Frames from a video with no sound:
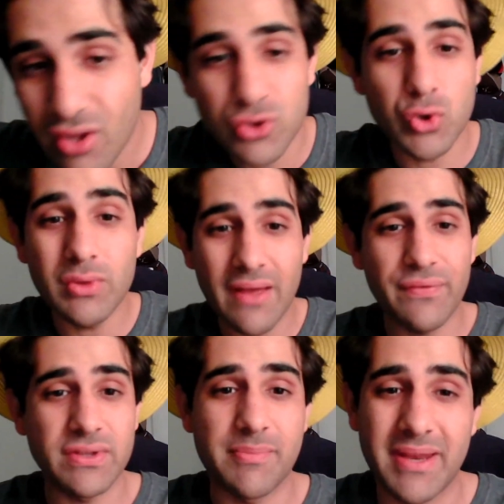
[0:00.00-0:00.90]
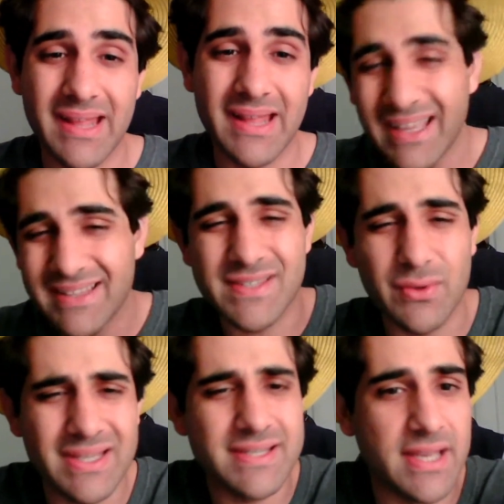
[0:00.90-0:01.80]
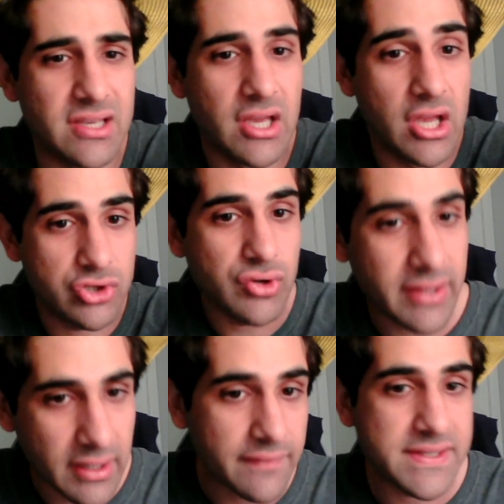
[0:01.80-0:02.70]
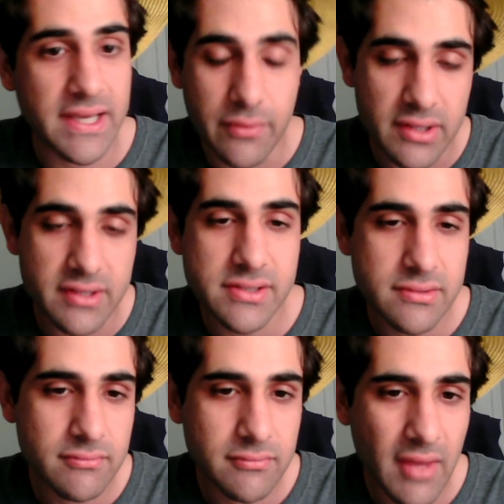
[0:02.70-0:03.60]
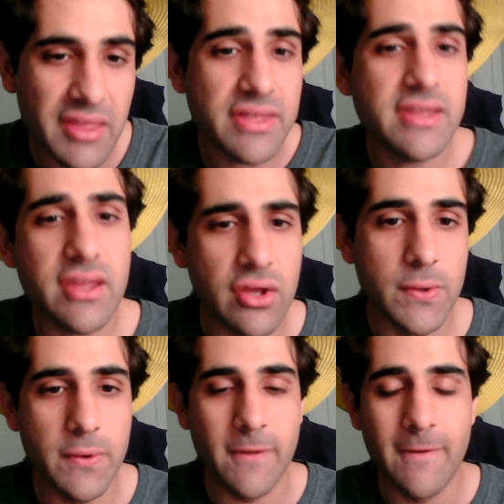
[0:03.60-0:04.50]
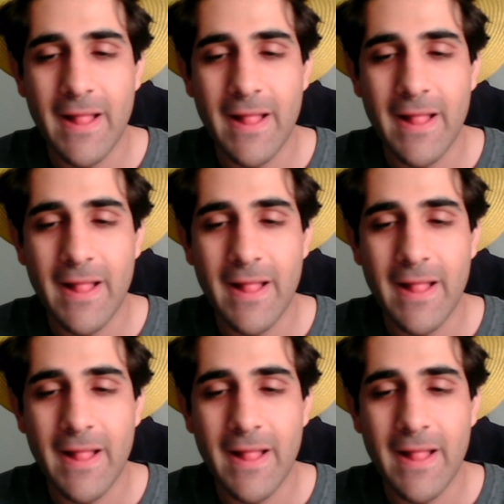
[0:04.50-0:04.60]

2 left foot dependent. I'd like to see Olise try that left side once. I think he could do it.